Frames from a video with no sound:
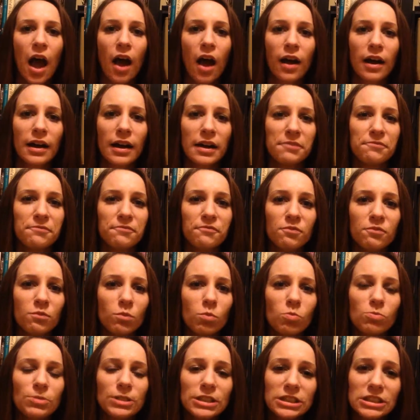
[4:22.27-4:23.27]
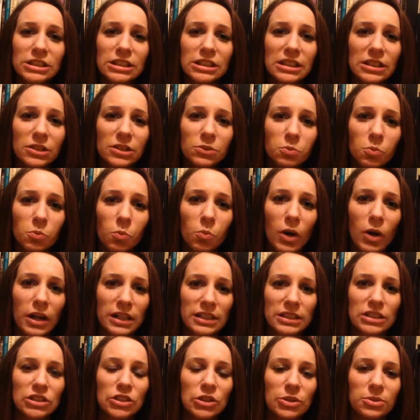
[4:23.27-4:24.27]
I'm really
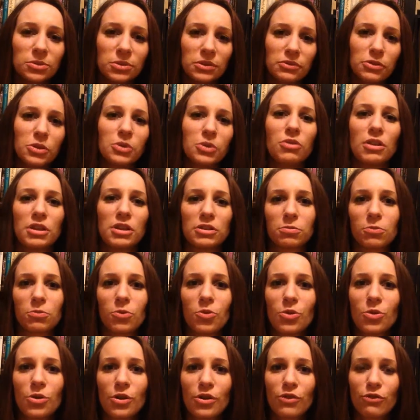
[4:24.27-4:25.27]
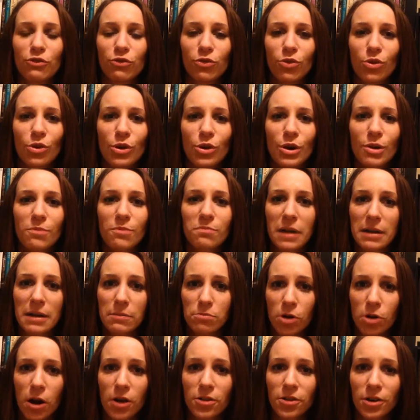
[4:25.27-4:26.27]
wanted to review this more for my
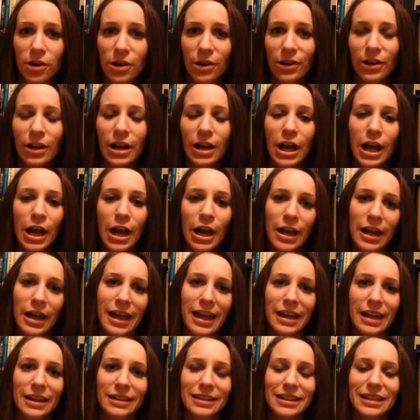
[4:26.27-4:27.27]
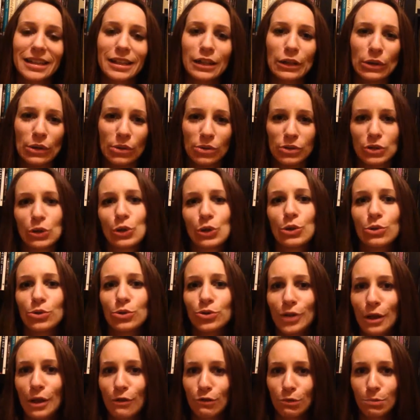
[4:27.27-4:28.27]
brother Anthony, who was a
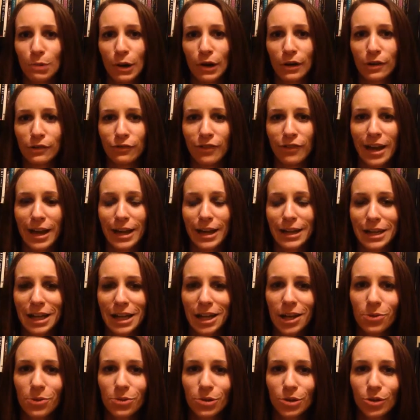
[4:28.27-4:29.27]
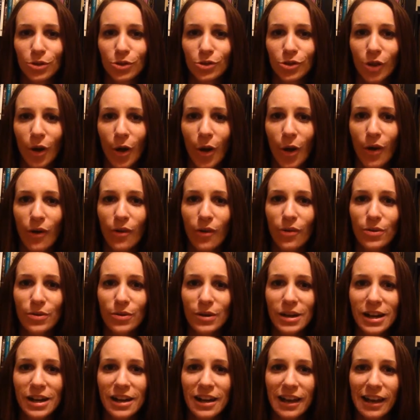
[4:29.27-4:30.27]
huge David Bowie fan. He was
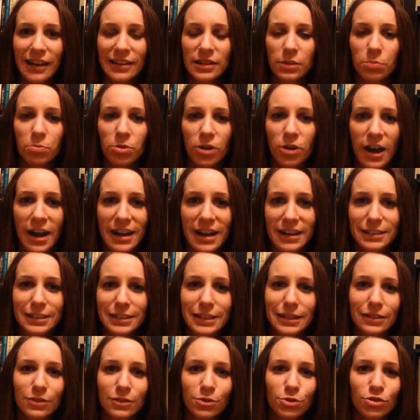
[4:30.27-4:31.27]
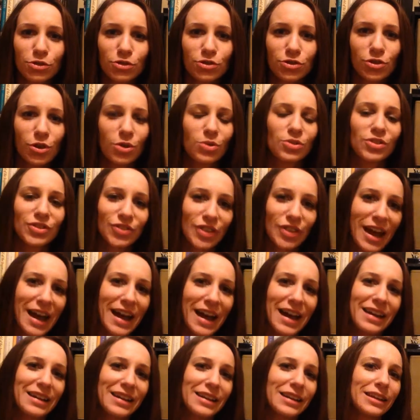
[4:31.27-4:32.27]
so depressed and he was so
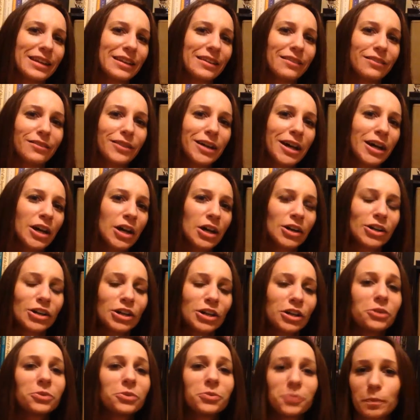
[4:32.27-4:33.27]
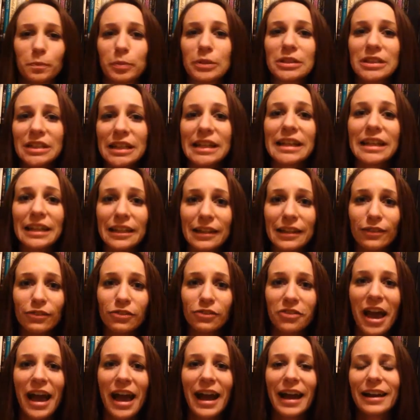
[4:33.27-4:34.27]
sad. He couldn't
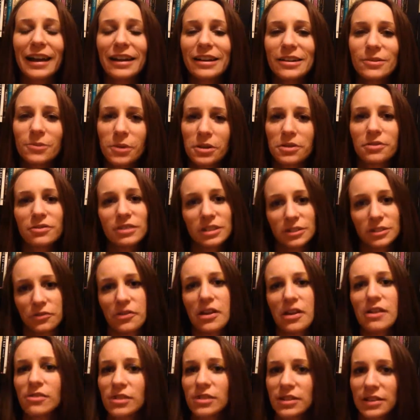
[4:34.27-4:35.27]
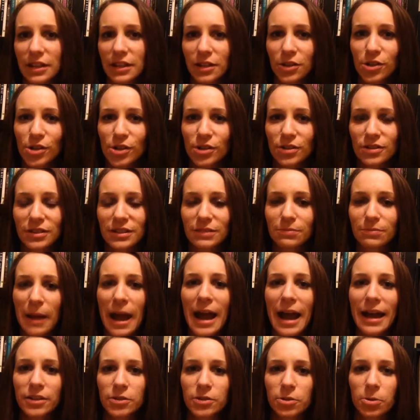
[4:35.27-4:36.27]
believe that one of his favorite singers
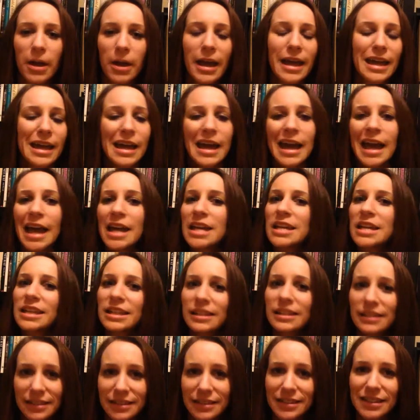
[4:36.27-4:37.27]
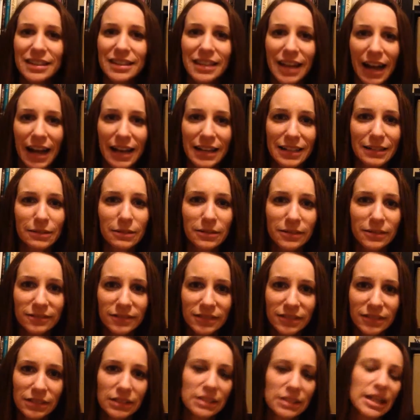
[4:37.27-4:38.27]
passed away. He's the kind of
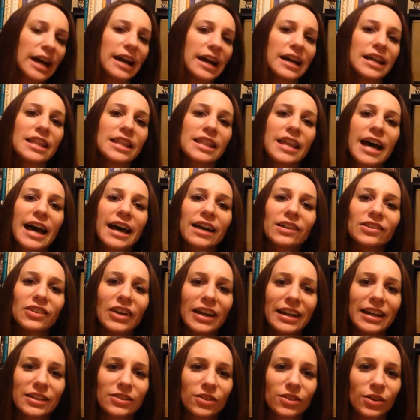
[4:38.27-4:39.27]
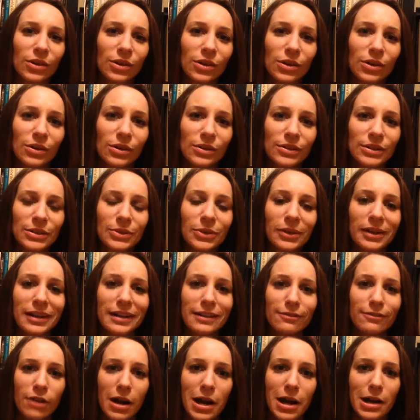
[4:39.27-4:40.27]
guy that likes all the
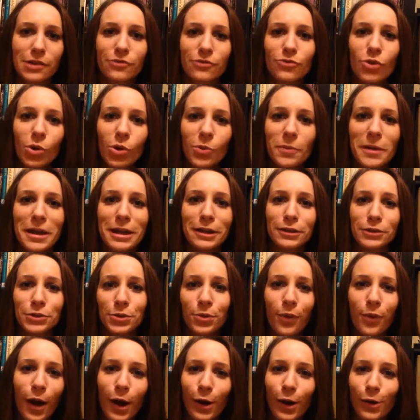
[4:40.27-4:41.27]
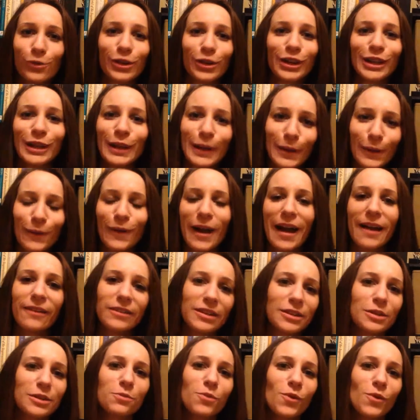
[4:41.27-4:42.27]
great rock and roll bands who aren't really
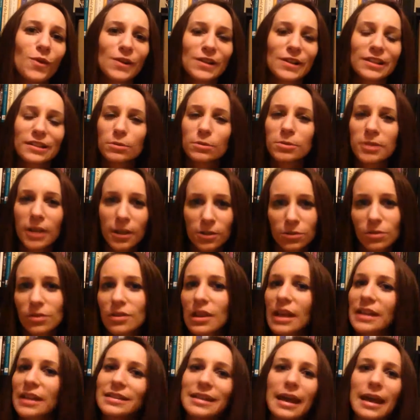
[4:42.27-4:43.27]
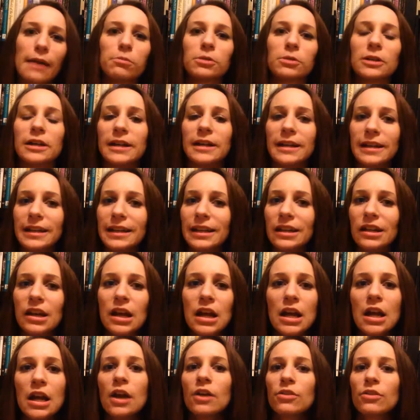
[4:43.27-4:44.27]
around anymore. He's obsessed with Led Zeppelin and
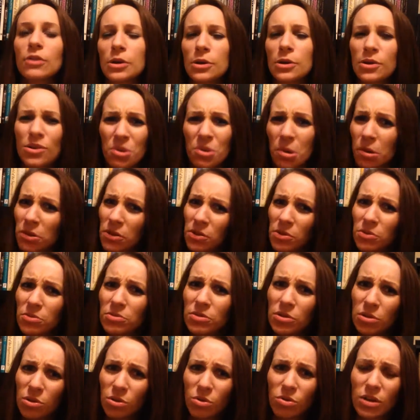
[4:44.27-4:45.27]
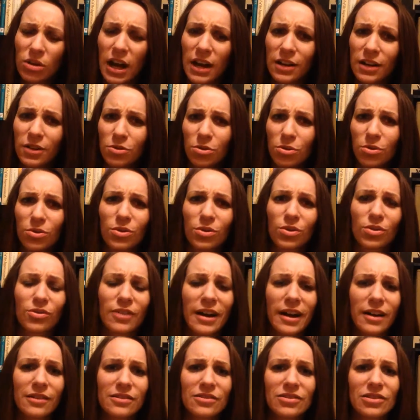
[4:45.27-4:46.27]
The Who, although The Who kind of tore
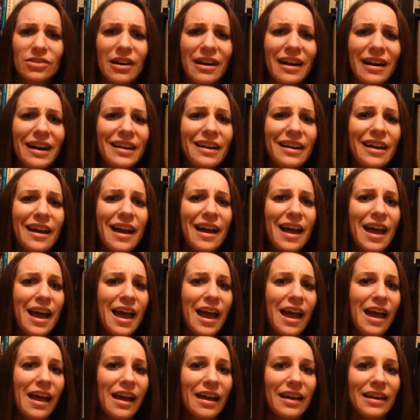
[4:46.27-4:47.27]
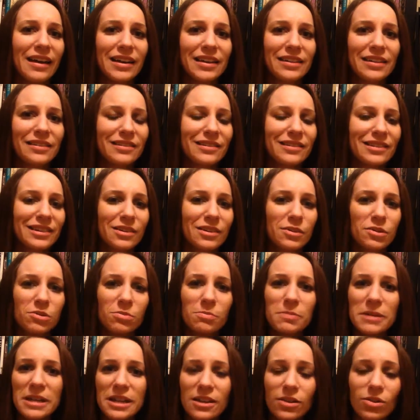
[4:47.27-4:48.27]
around a lot, and you know, The
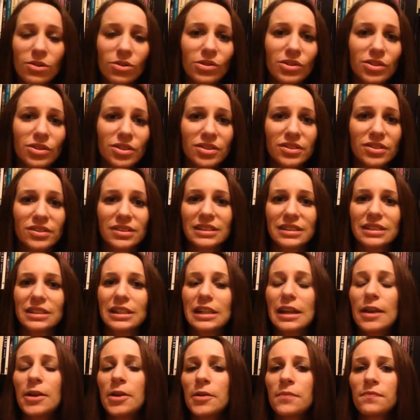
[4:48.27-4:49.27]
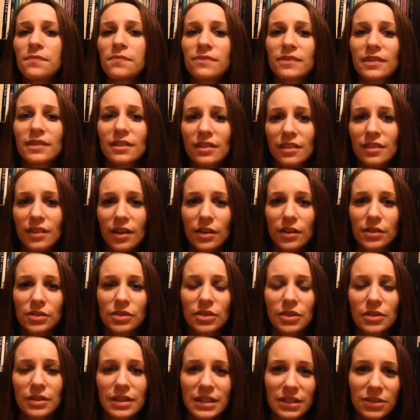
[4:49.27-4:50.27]
Beatles and you know,
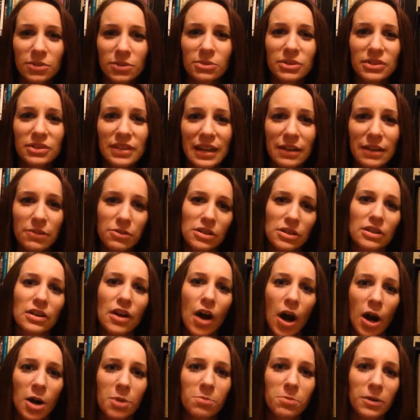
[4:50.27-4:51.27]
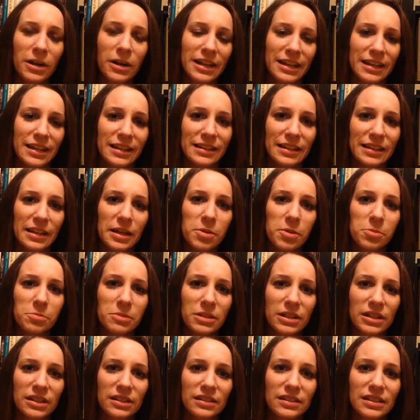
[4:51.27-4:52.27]
so this was like really heartbreaking to him
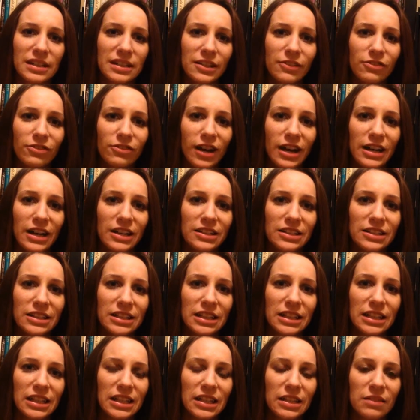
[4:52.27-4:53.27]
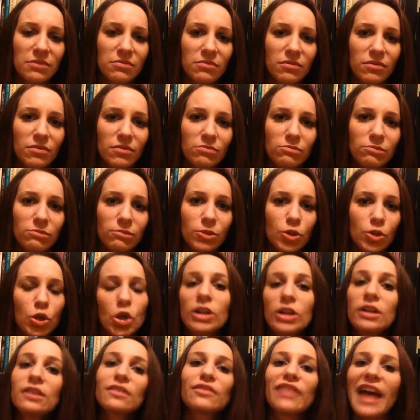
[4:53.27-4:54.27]
because he finally
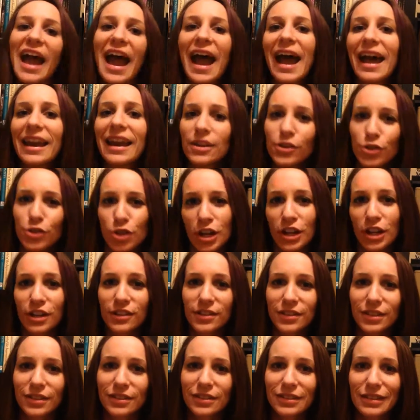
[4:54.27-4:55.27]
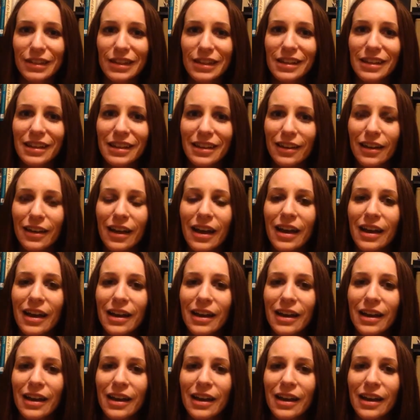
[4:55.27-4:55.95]
could have had a chance to see